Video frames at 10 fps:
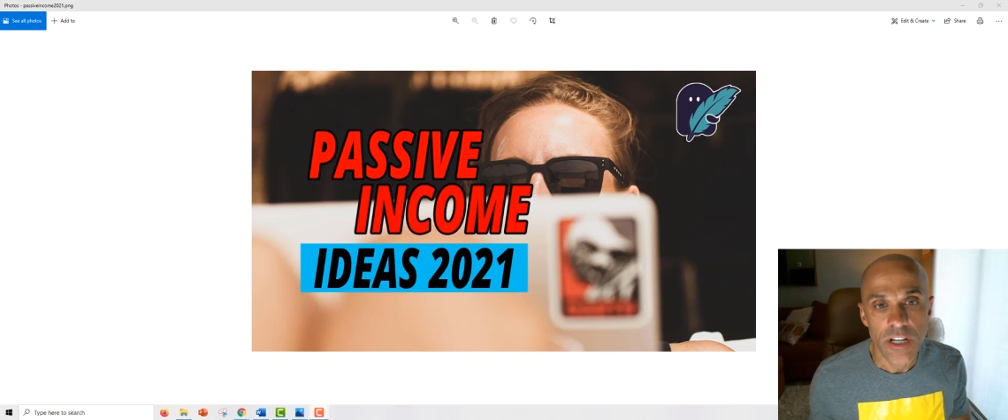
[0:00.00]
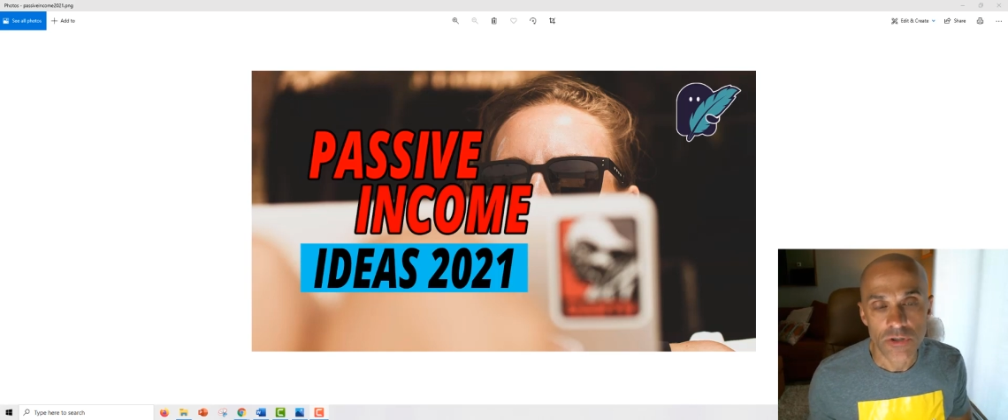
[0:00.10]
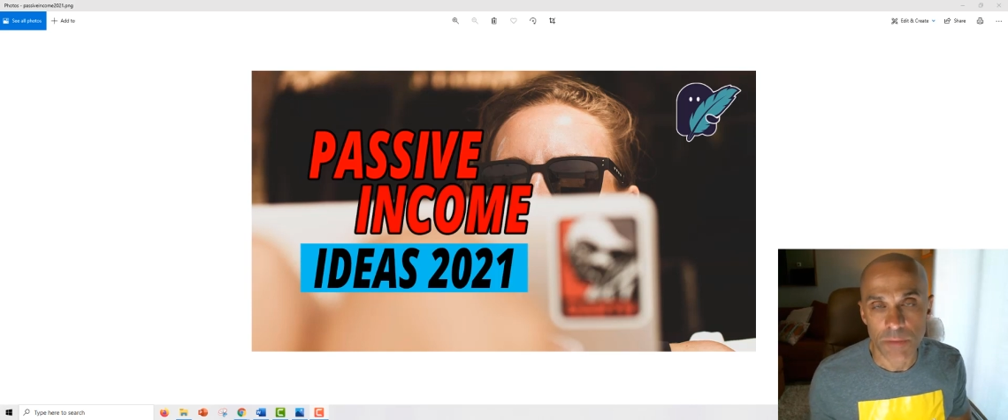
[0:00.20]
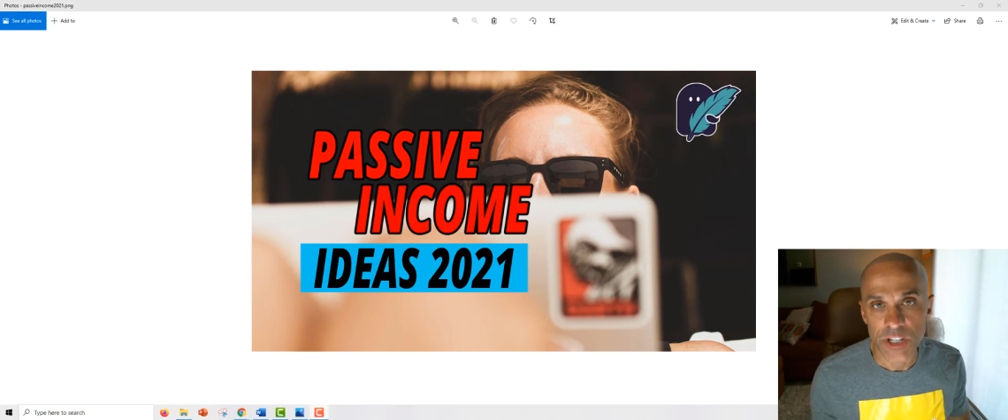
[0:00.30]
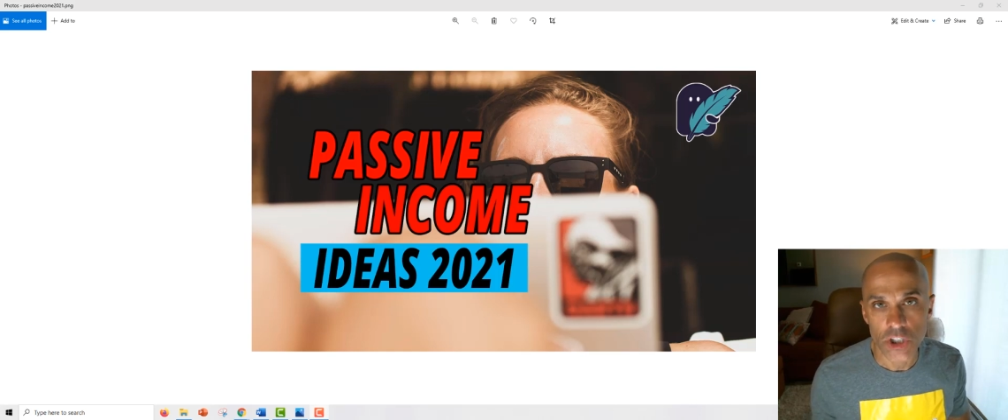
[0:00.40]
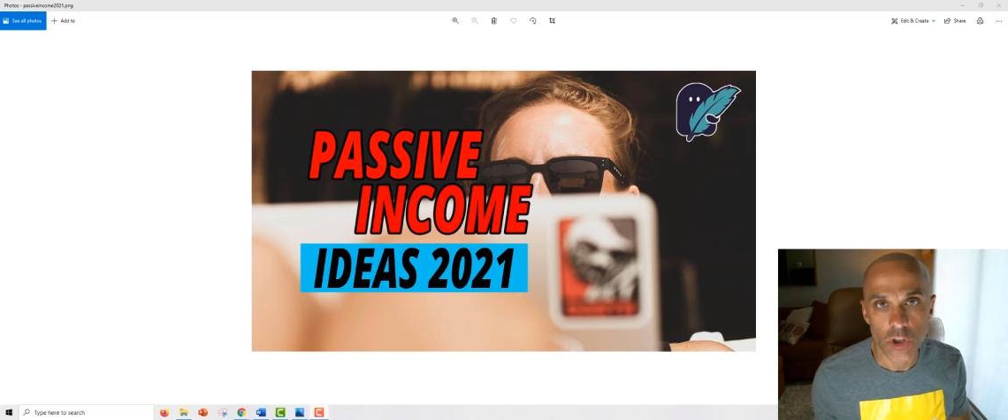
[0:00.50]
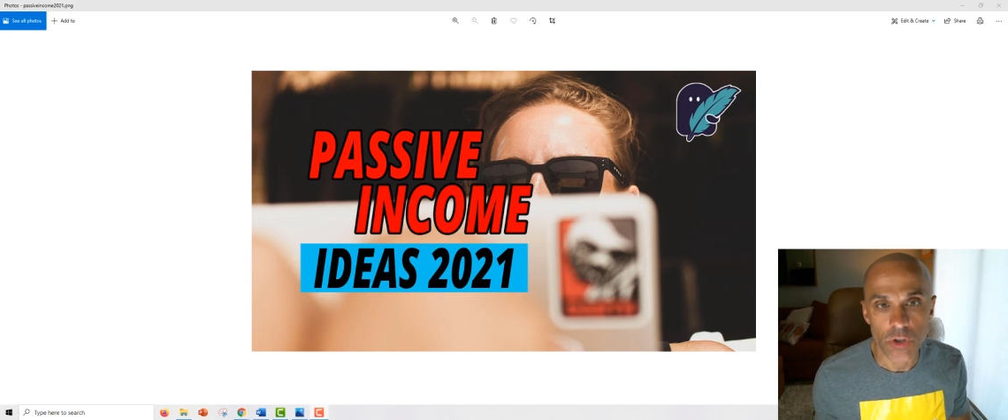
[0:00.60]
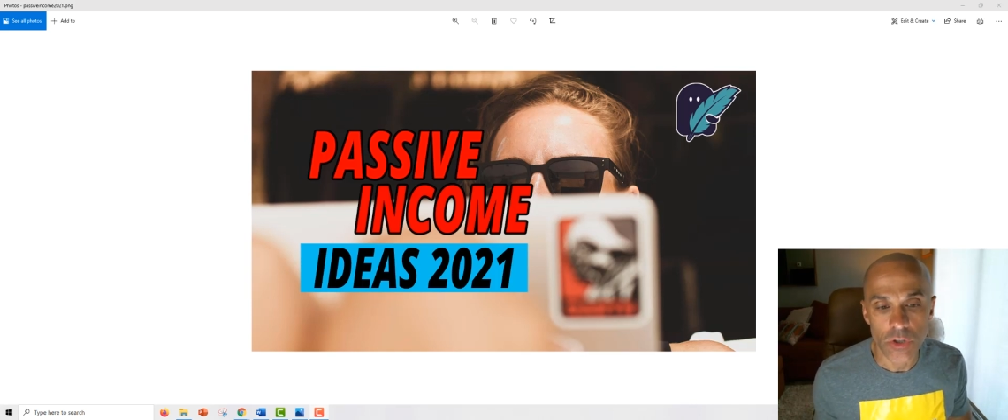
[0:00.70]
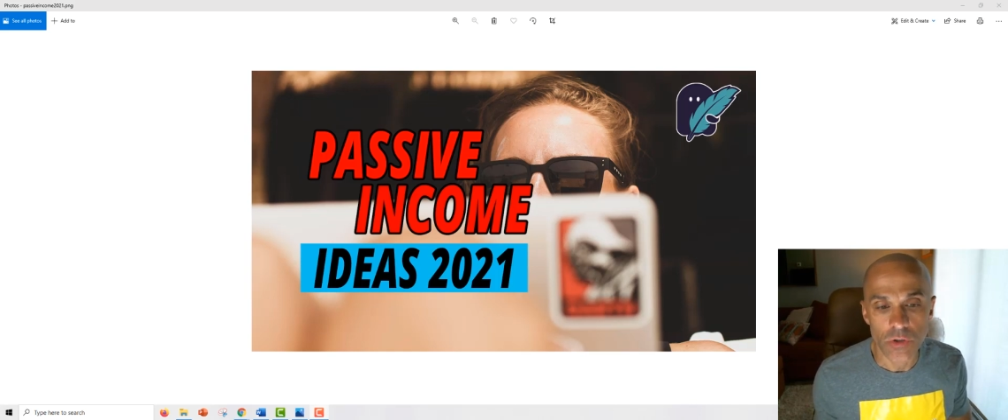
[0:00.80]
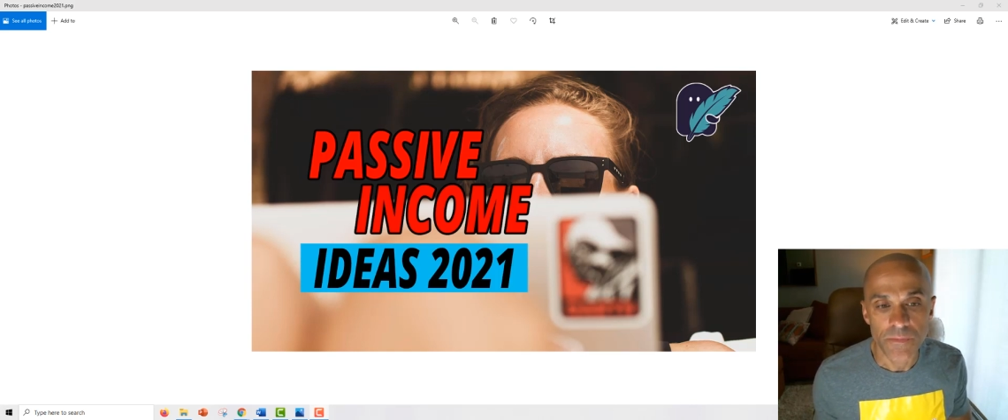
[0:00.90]
So I'm going to show
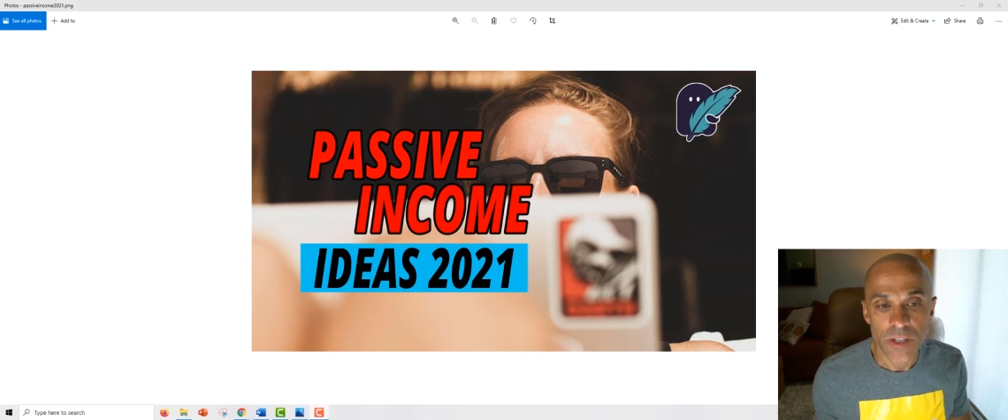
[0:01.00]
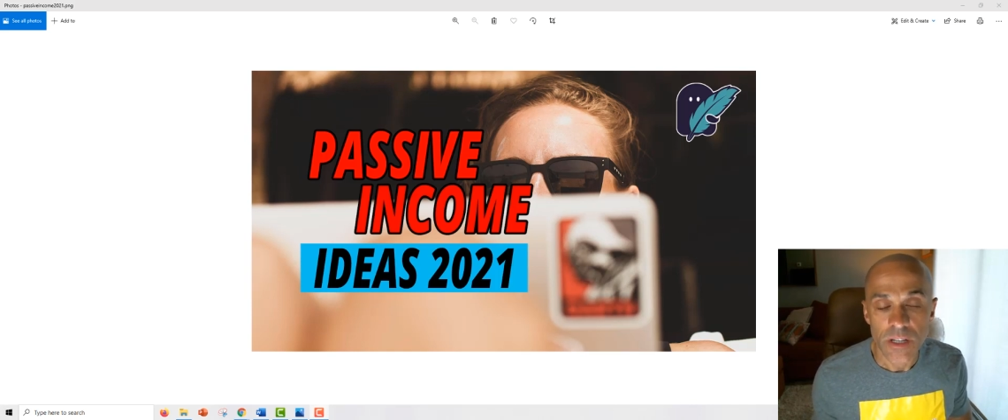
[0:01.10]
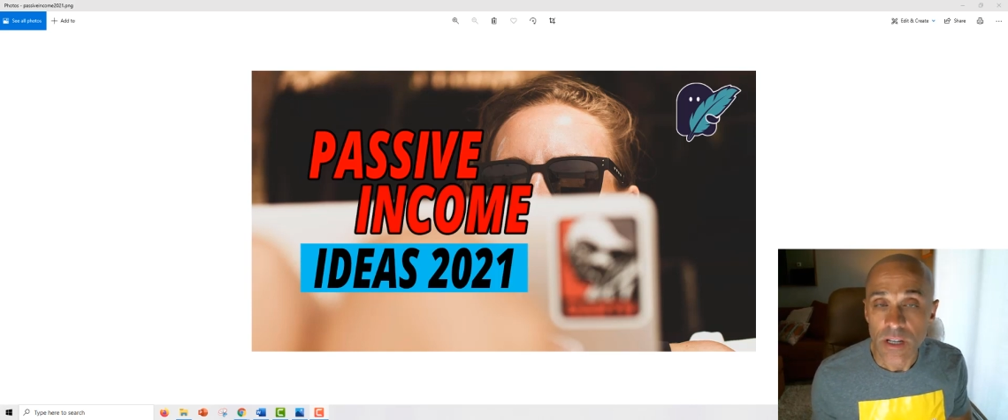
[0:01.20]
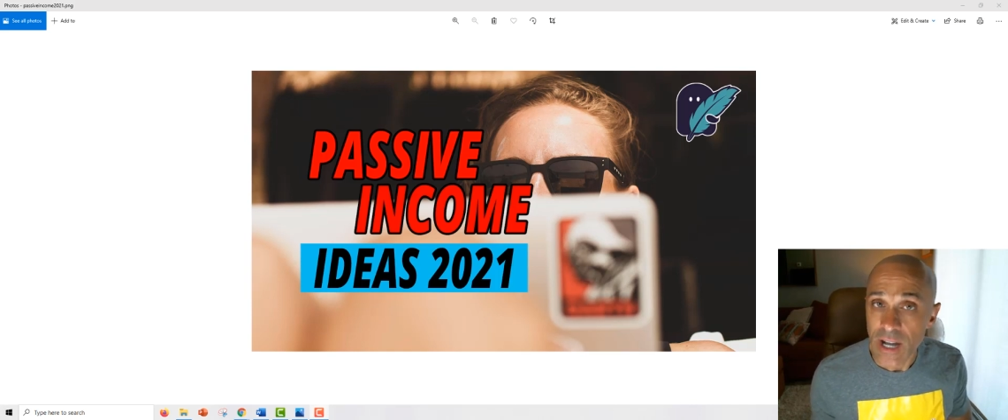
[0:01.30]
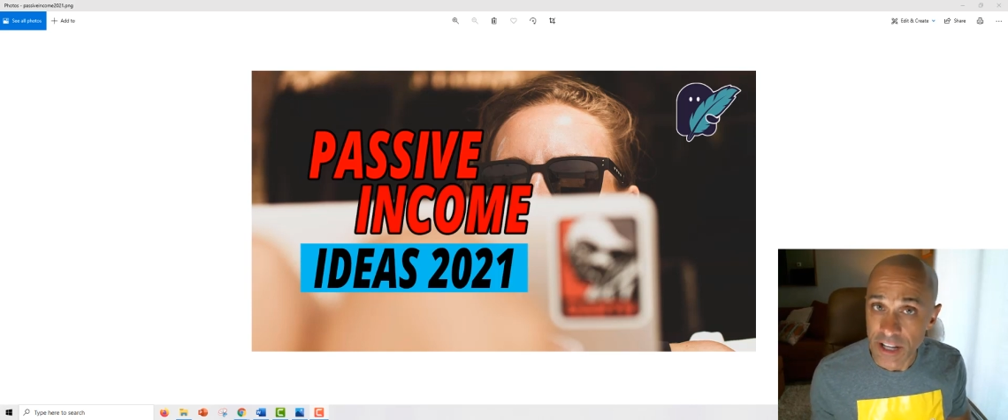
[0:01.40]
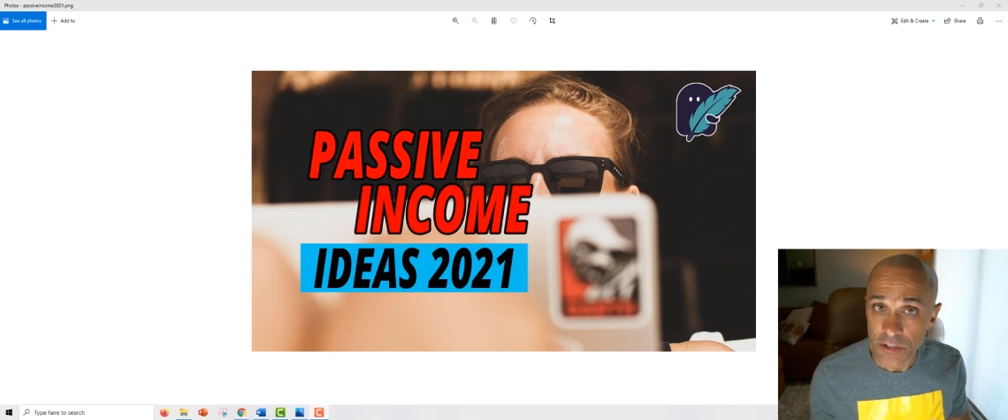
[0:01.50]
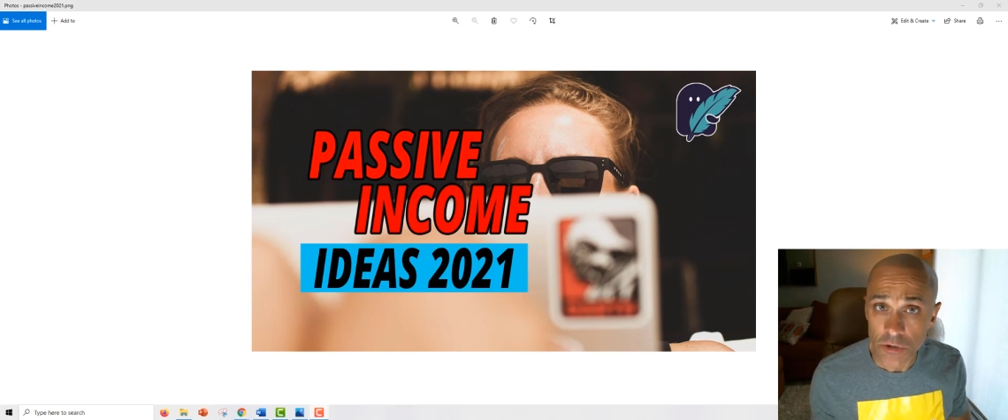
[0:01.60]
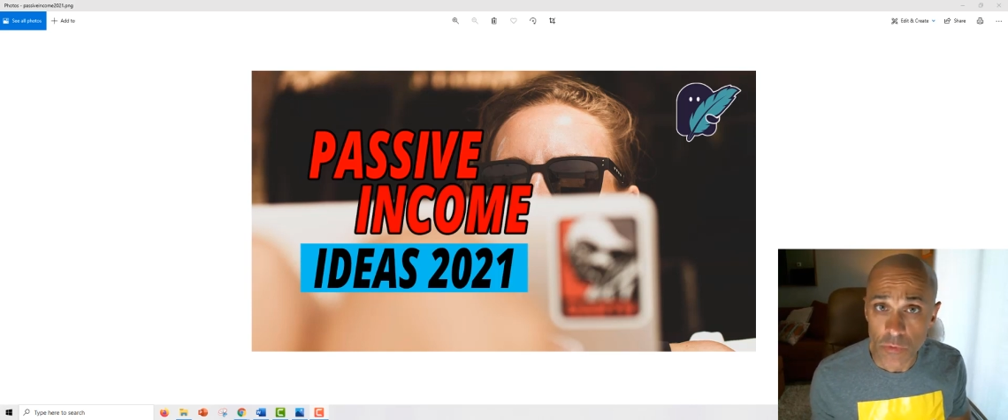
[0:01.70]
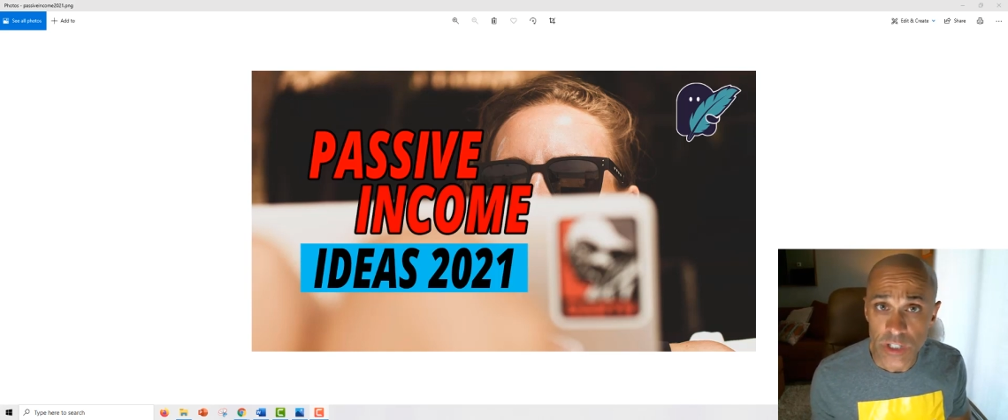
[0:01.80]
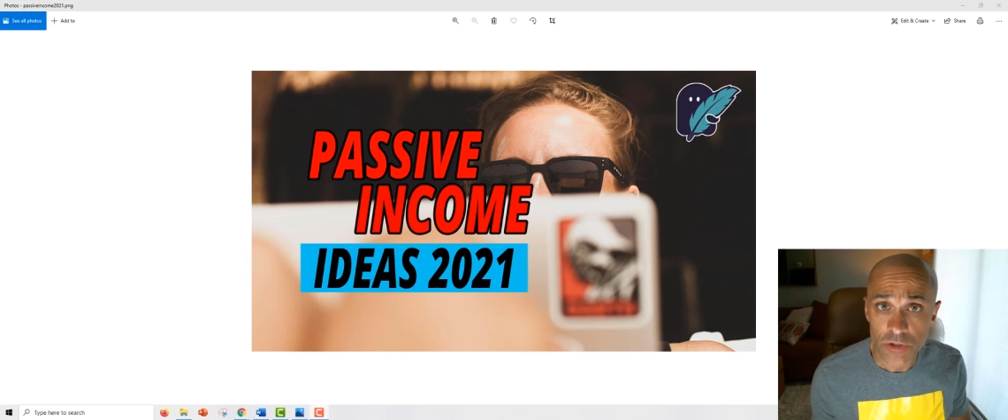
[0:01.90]
you how to do
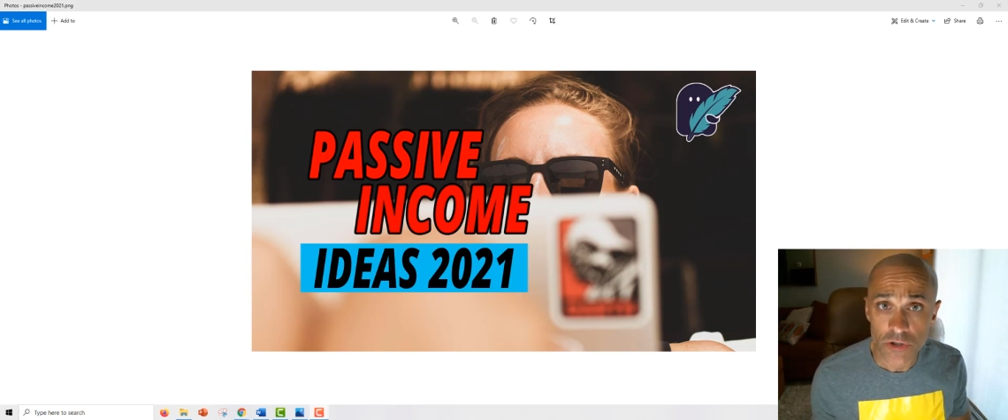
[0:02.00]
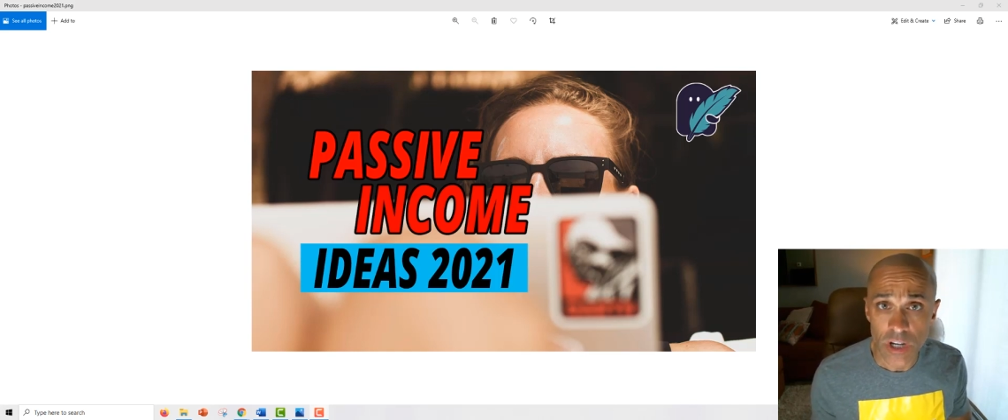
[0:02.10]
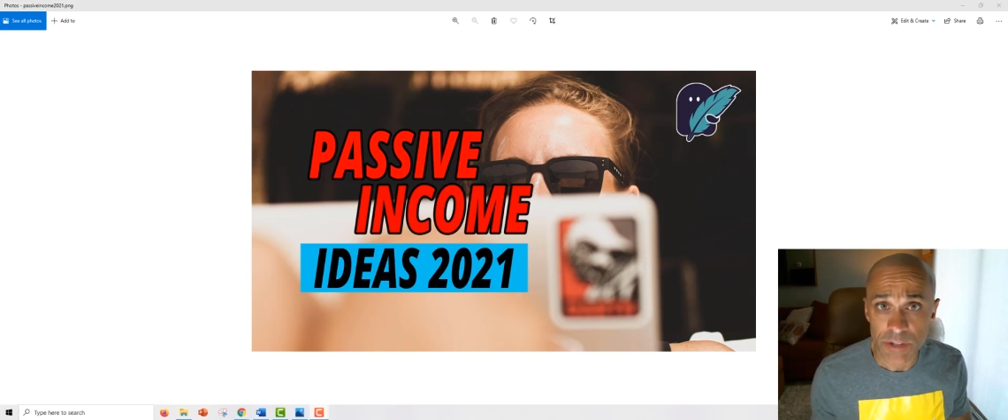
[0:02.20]
the research.